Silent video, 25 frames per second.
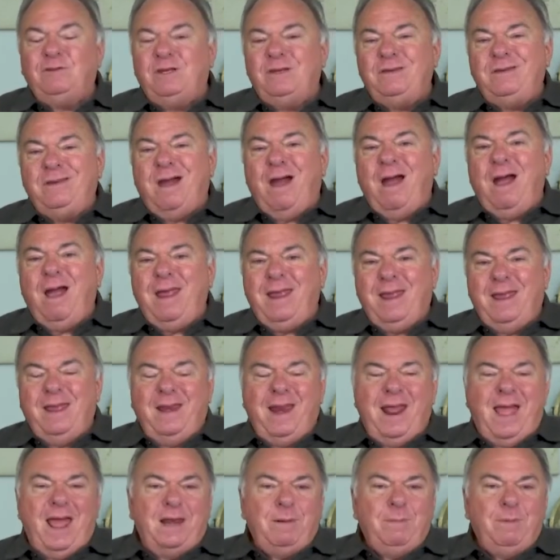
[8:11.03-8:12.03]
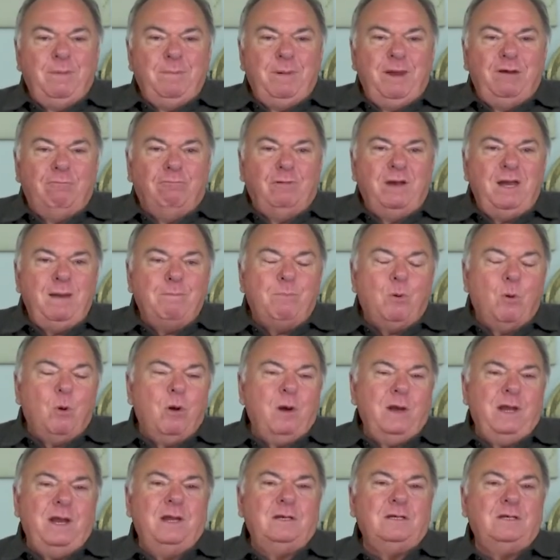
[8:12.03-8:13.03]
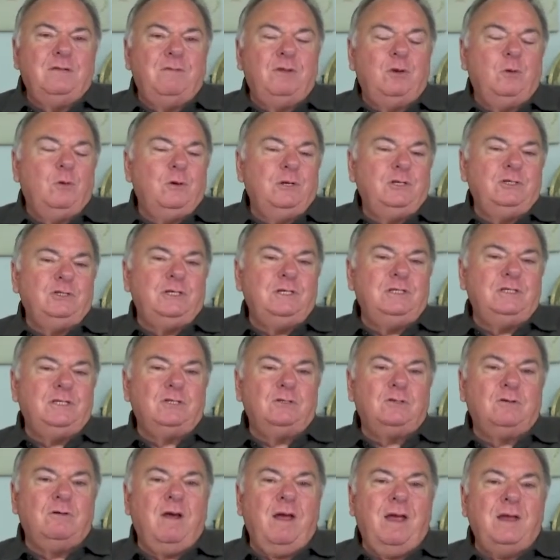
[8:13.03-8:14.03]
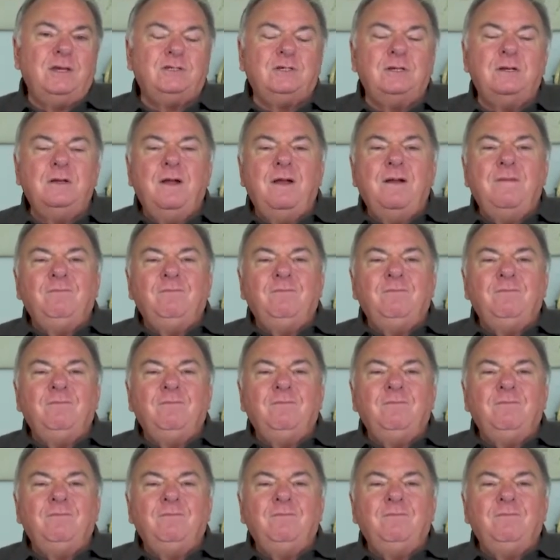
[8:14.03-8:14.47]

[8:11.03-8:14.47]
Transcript: to die in Adam and be reborn into the Lord Jesus Christ,